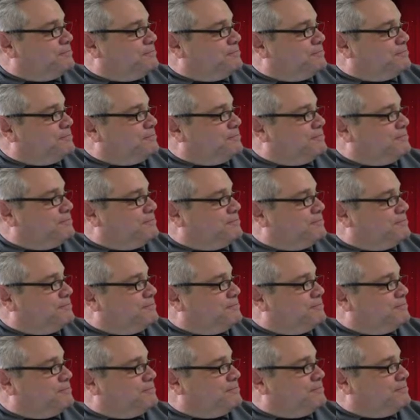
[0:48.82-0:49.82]

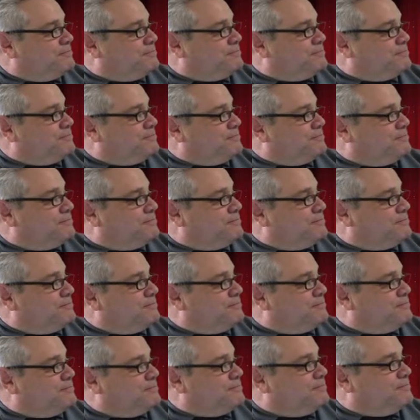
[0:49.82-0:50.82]

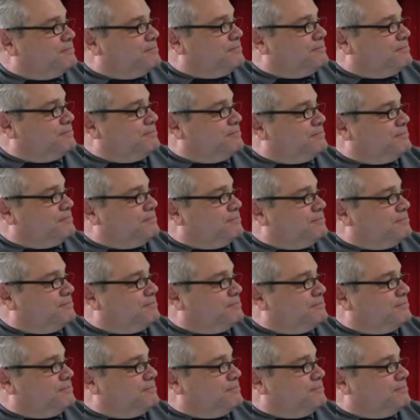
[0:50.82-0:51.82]

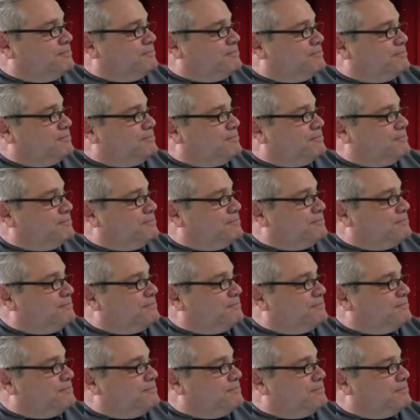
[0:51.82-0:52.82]

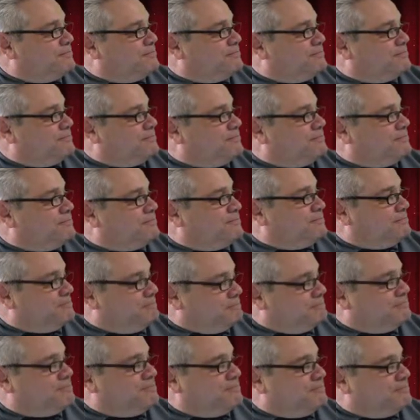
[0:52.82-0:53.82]

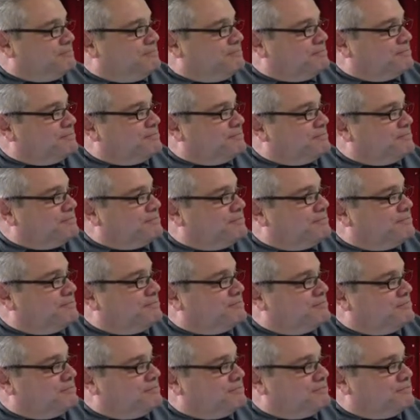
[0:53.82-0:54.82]

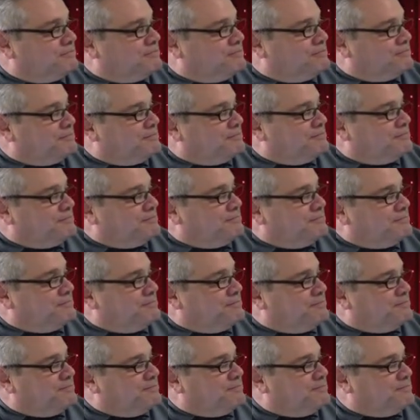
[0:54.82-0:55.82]

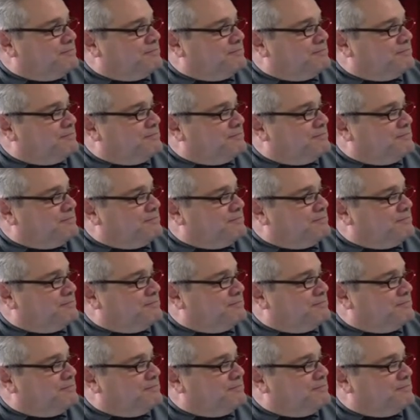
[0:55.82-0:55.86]
(silent)